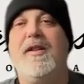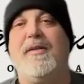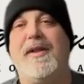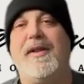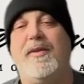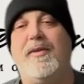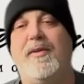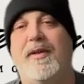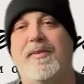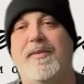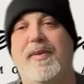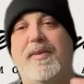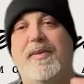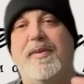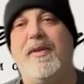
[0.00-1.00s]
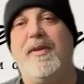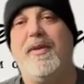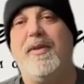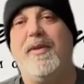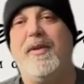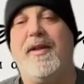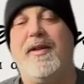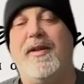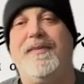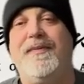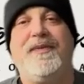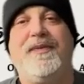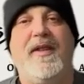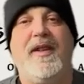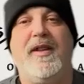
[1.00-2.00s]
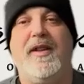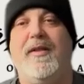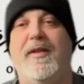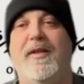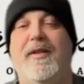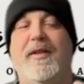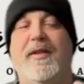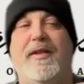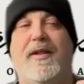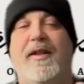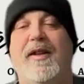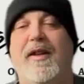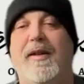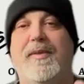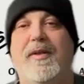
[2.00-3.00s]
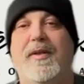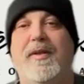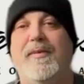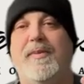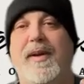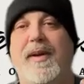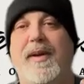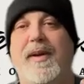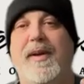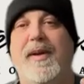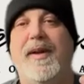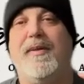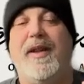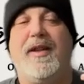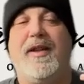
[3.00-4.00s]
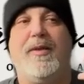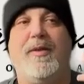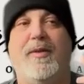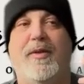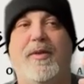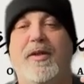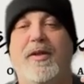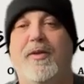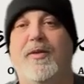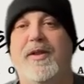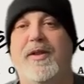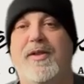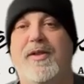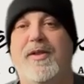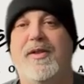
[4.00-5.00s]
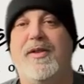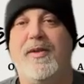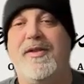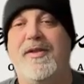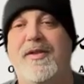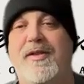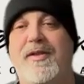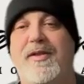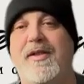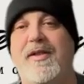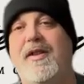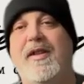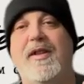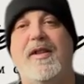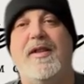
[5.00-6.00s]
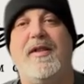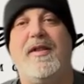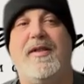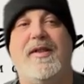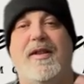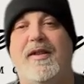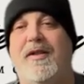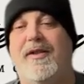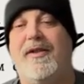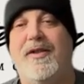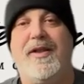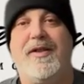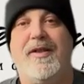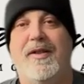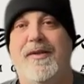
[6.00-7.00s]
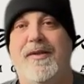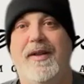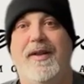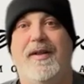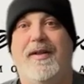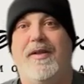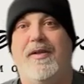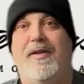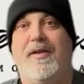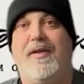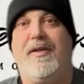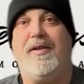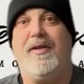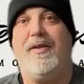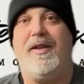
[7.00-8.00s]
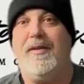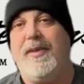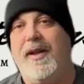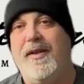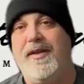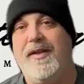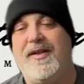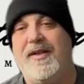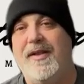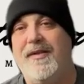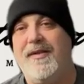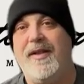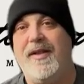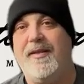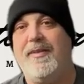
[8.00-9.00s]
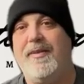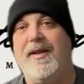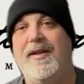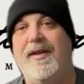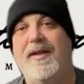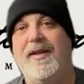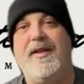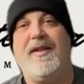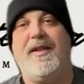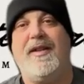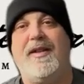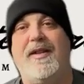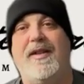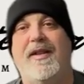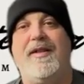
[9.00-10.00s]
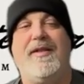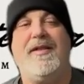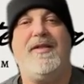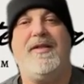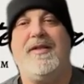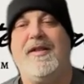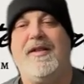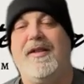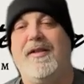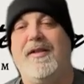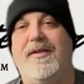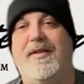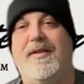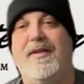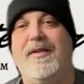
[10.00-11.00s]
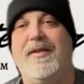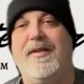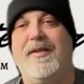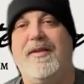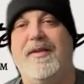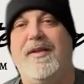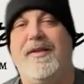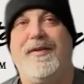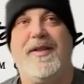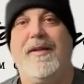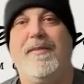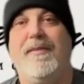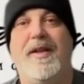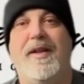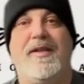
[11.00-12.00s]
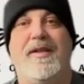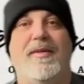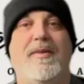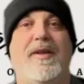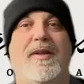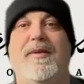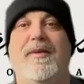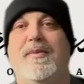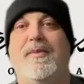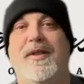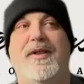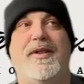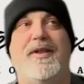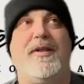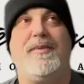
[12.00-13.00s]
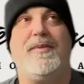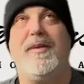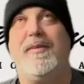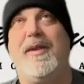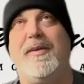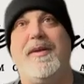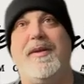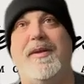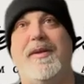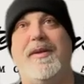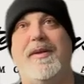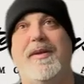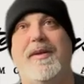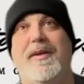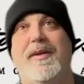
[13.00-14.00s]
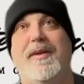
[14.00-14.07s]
You basically want to work with people who are gonna help you by providing you good resources and sending you in the direction of, hey, go to eBay, buy this stuff on eBay, get it, for $10 or whatever plus shipping. Maybe